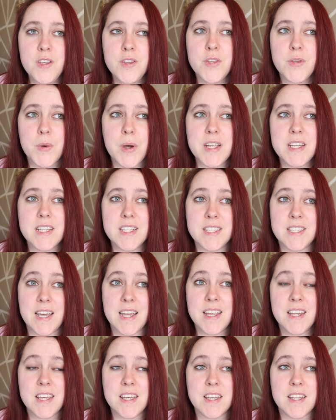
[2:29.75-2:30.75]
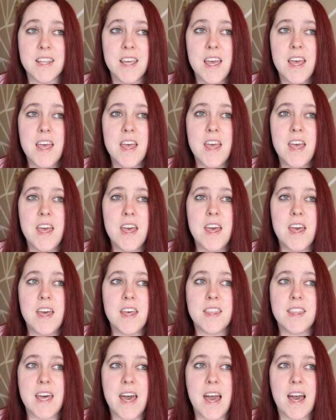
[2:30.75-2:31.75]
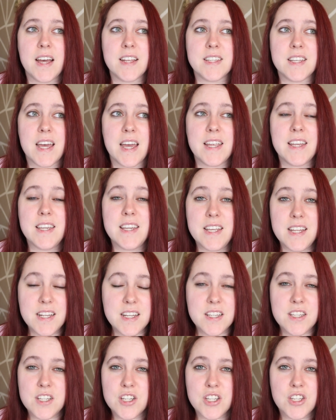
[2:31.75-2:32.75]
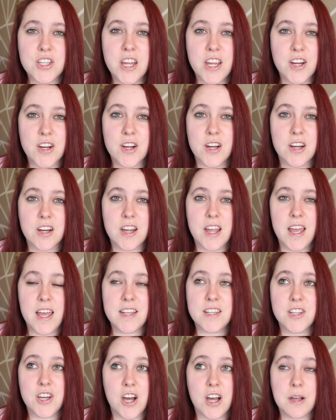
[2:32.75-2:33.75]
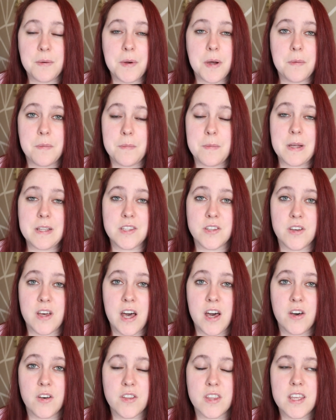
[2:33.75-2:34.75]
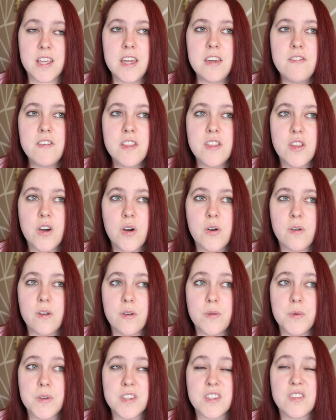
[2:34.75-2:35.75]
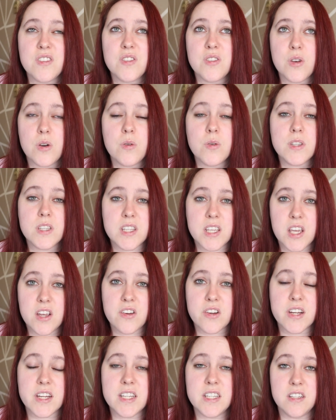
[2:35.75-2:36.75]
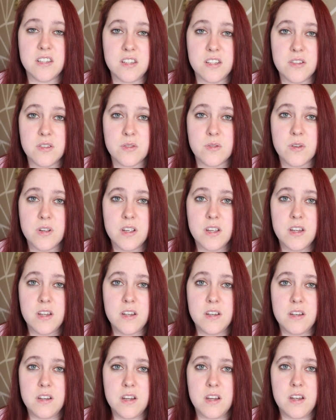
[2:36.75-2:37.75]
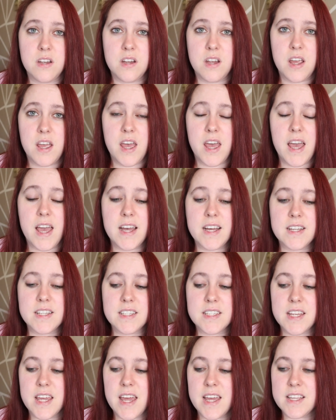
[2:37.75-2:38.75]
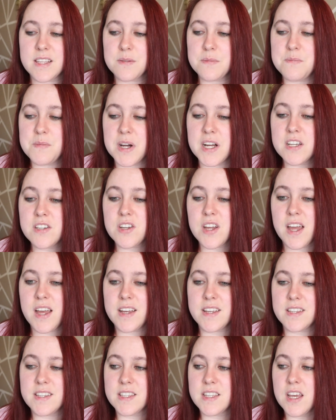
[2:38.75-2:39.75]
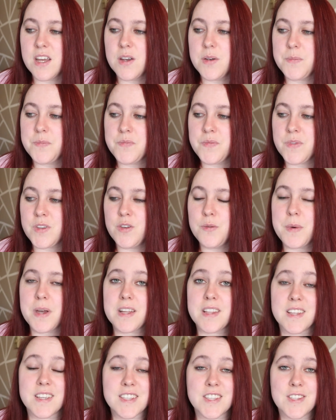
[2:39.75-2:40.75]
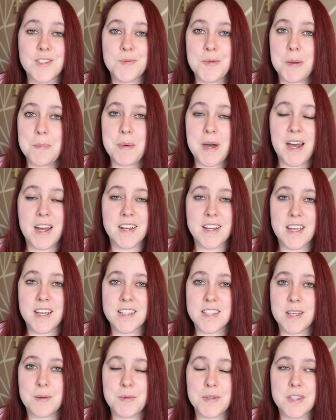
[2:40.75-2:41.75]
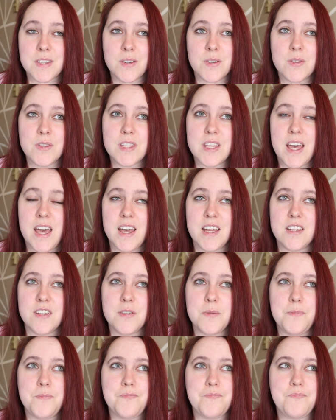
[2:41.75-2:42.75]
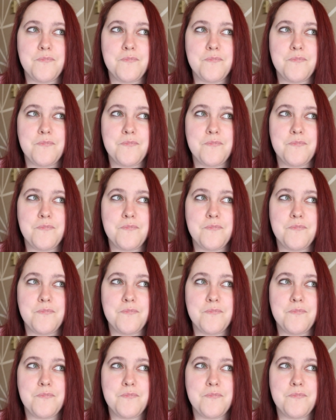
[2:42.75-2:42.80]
So I decided that I needed to share and talk about my mental health, even though it was so scary to do. And as much as you might listen to my podcast episodes and